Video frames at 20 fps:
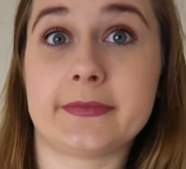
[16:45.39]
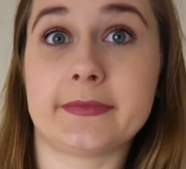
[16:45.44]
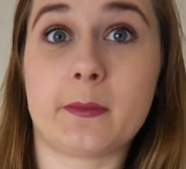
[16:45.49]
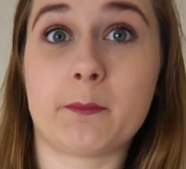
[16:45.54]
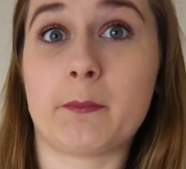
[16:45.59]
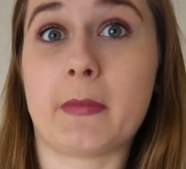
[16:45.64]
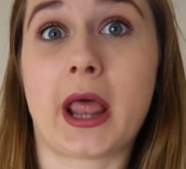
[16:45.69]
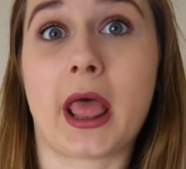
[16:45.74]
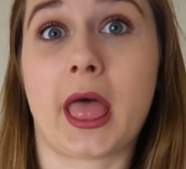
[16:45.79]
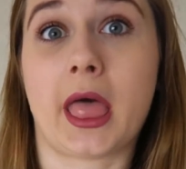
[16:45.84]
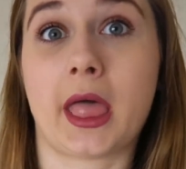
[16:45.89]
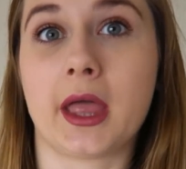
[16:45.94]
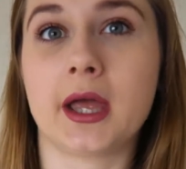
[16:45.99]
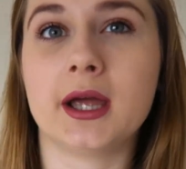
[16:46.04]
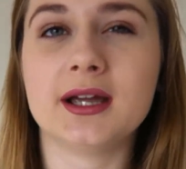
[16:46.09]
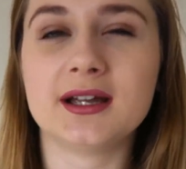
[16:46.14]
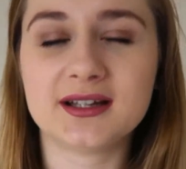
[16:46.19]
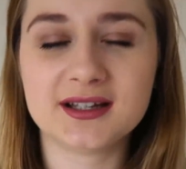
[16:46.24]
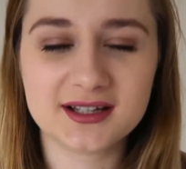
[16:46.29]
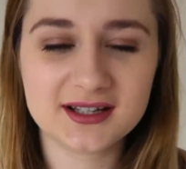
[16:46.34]

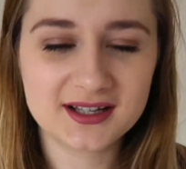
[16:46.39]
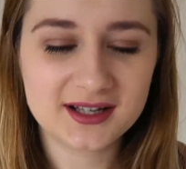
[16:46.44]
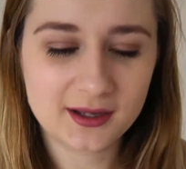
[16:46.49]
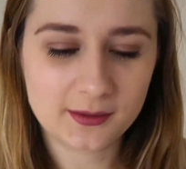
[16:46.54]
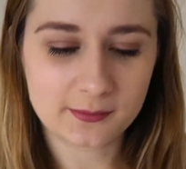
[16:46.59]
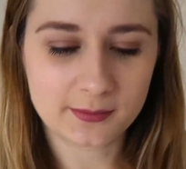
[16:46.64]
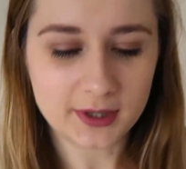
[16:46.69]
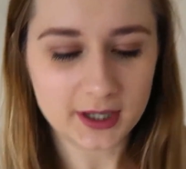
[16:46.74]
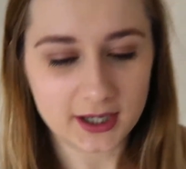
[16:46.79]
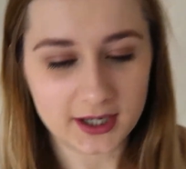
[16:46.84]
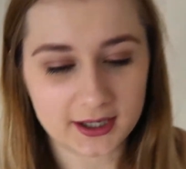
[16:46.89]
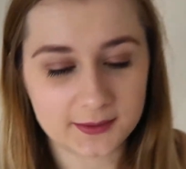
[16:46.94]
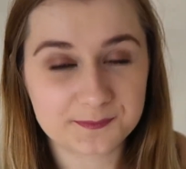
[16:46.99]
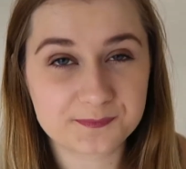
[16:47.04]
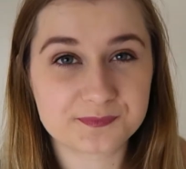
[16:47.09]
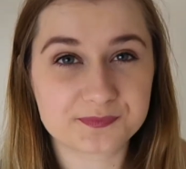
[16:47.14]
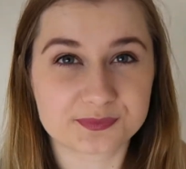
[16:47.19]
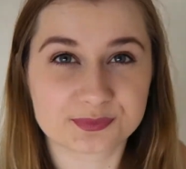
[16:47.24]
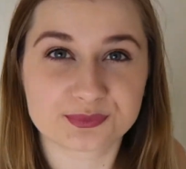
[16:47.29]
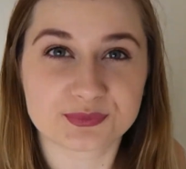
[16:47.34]
meh. But
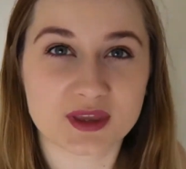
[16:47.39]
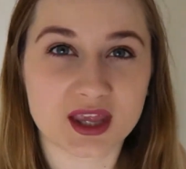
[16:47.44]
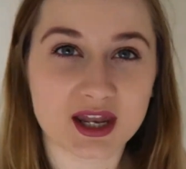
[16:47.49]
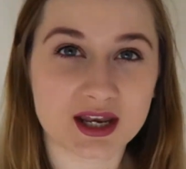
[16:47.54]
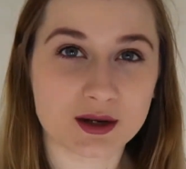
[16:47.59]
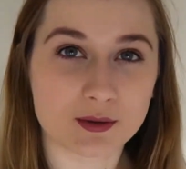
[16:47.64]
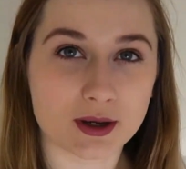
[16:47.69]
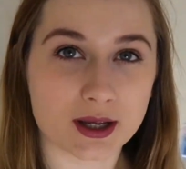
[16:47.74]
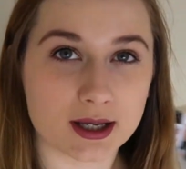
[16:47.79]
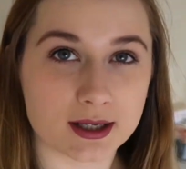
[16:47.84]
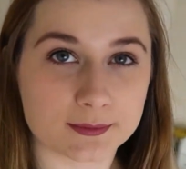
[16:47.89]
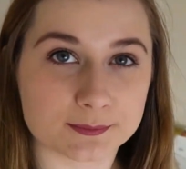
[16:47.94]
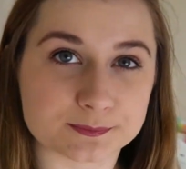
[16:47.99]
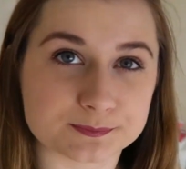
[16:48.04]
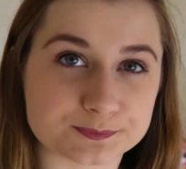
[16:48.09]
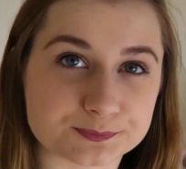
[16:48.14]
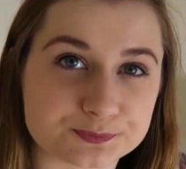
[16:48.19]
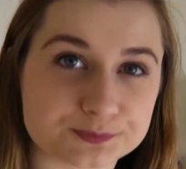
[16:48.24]
anyway,